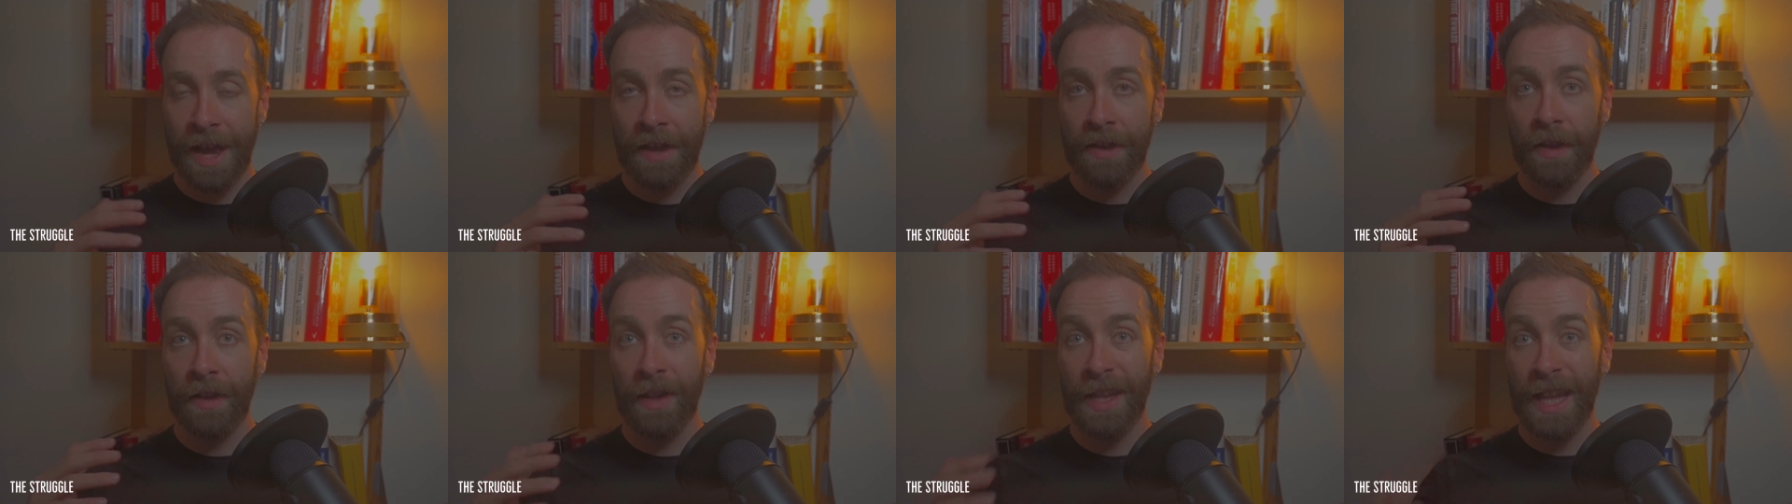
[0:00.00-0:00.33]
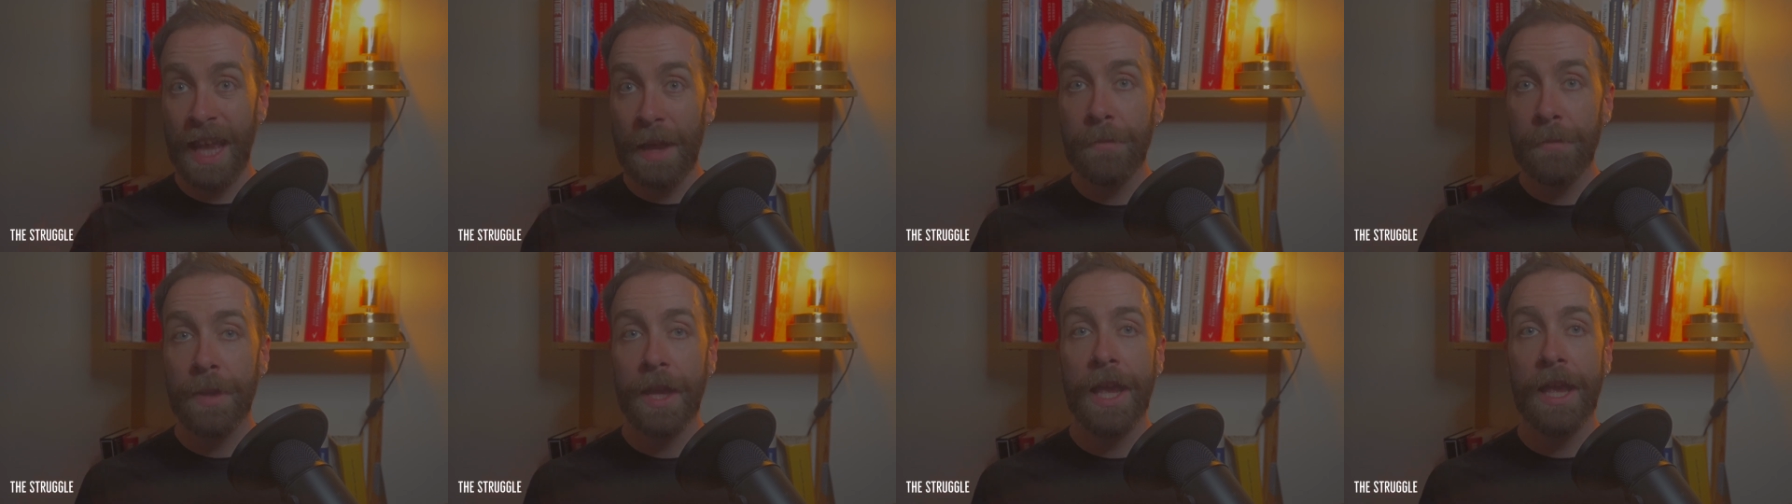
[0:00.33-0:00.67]
Anna
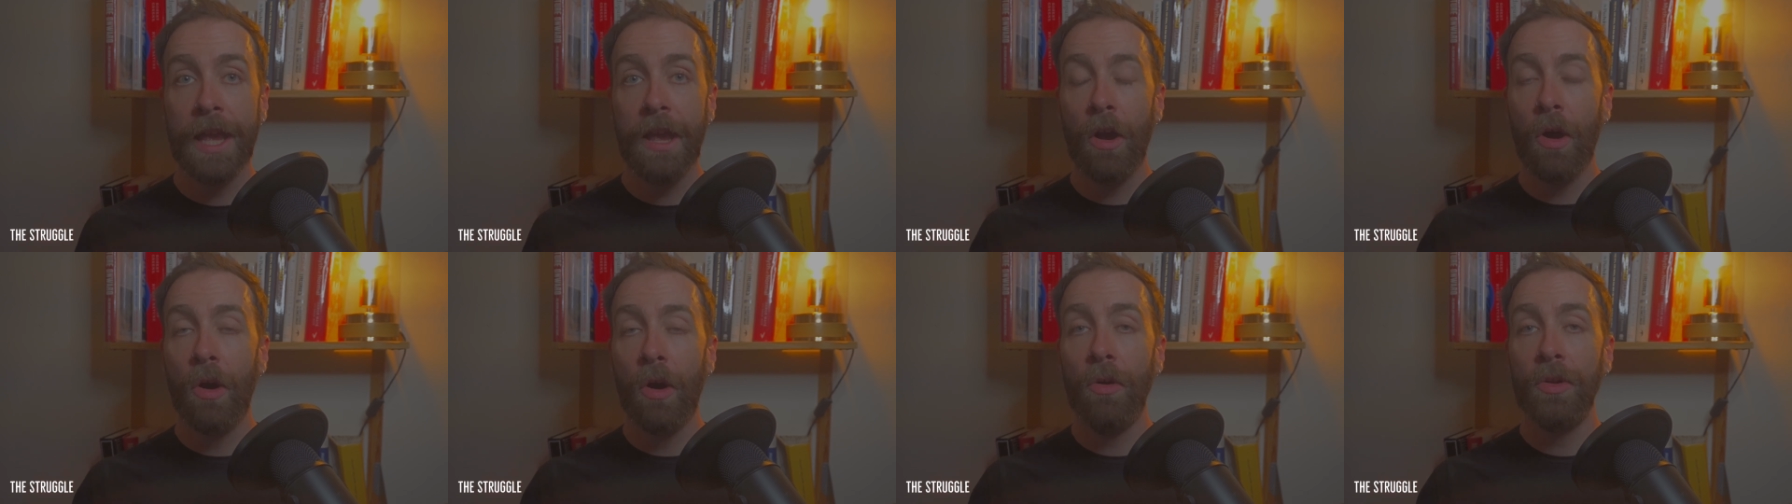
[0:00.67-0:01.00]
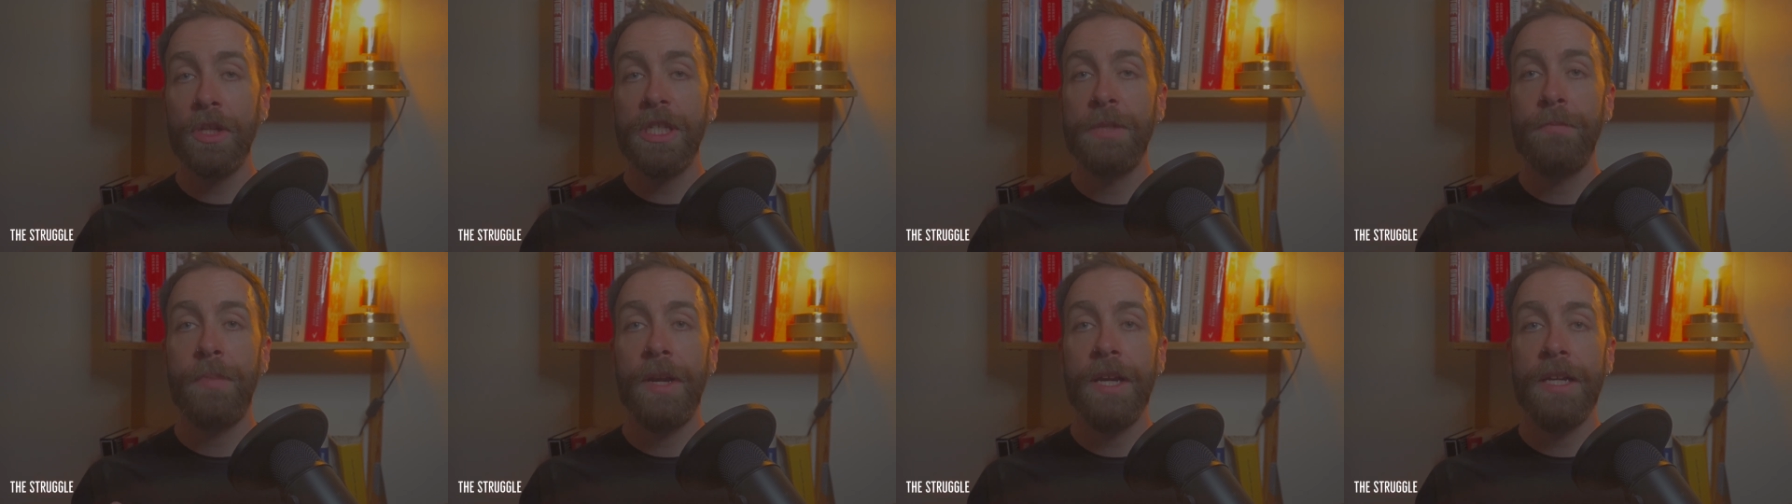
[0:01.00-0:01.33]
Lembke all
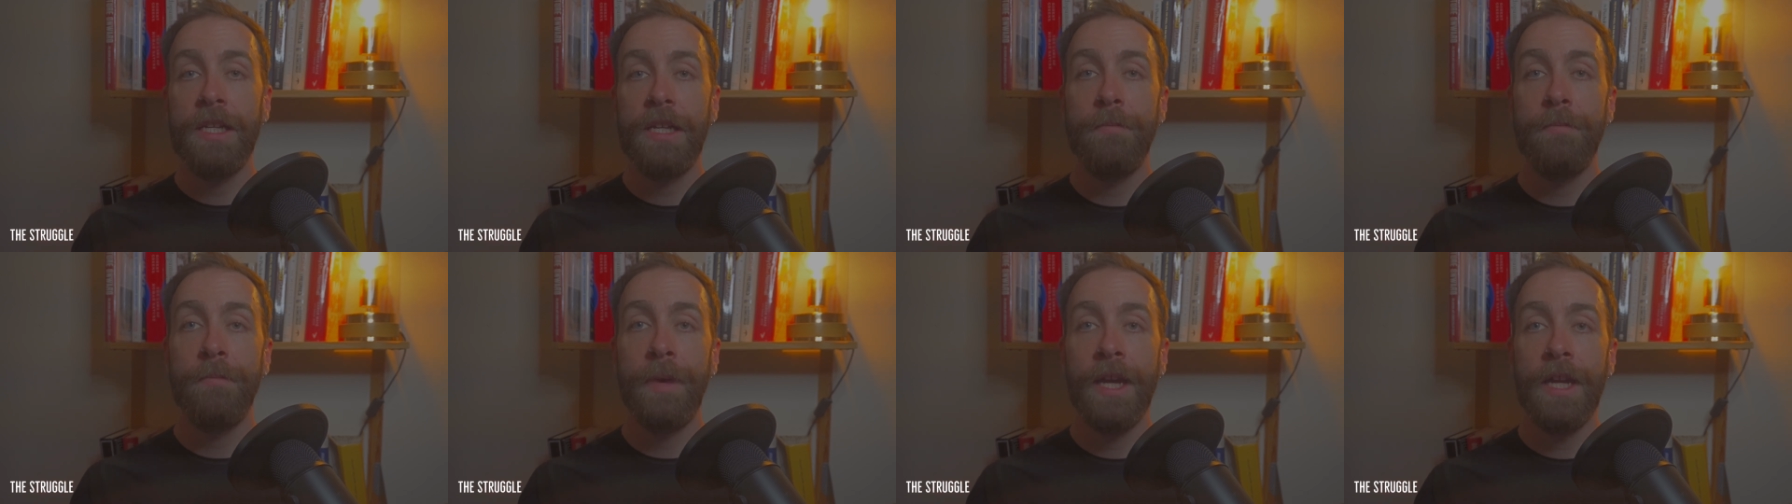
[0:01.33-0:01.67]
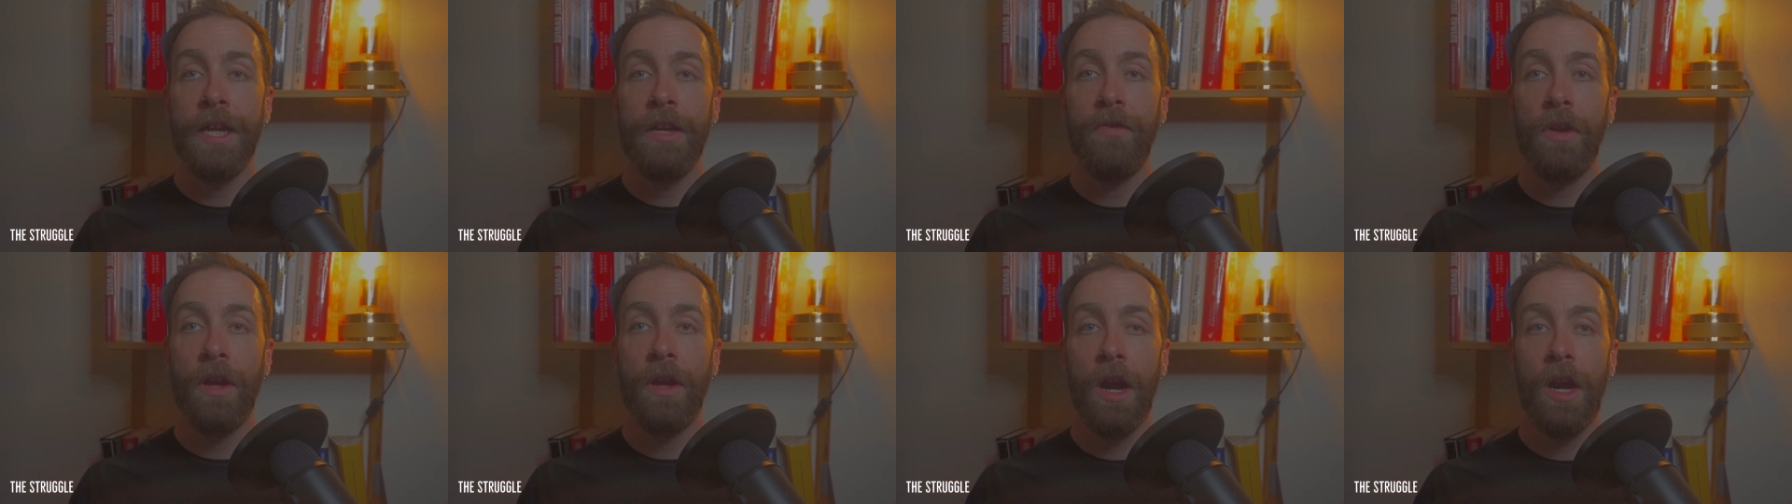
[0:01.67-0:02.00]
spring to
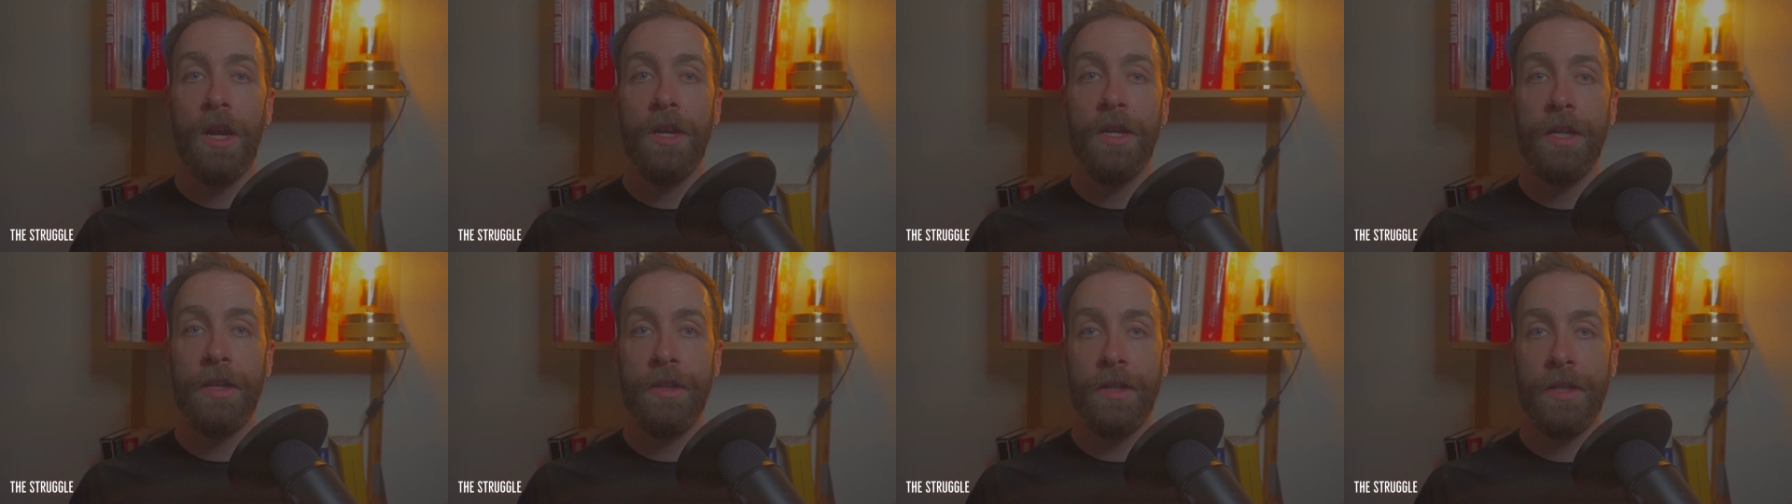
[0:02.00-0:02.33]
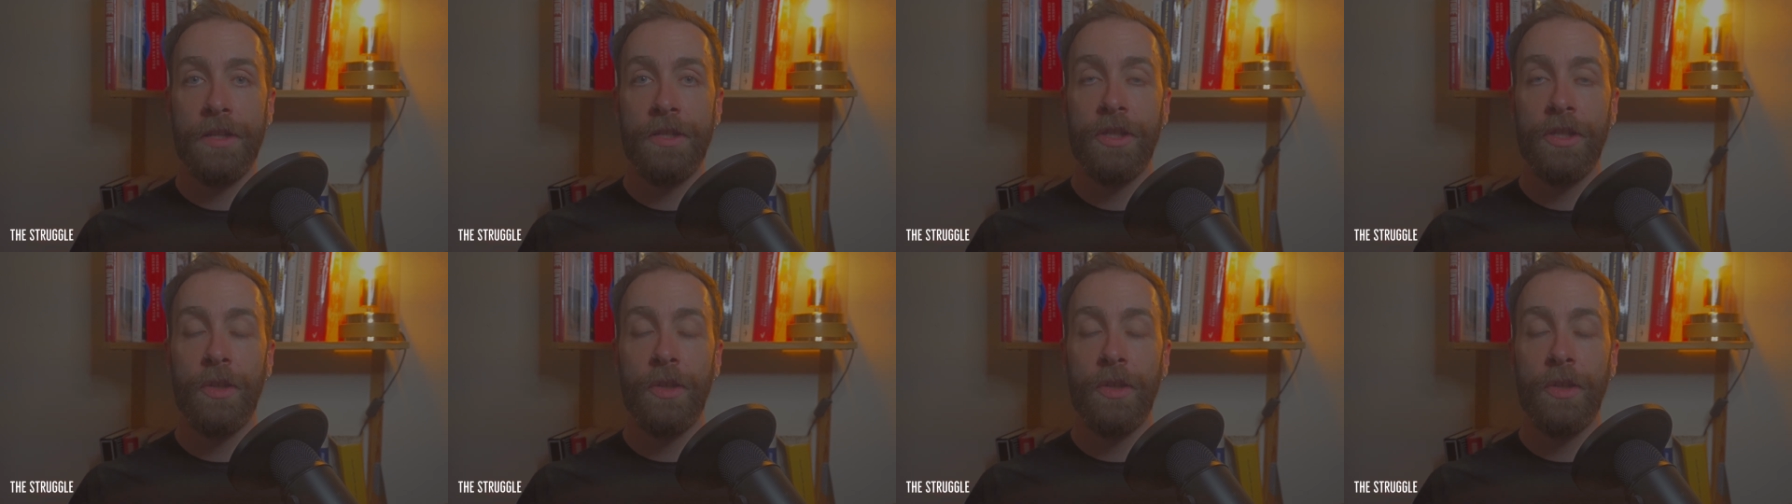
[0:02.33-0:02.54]
mind regarding this,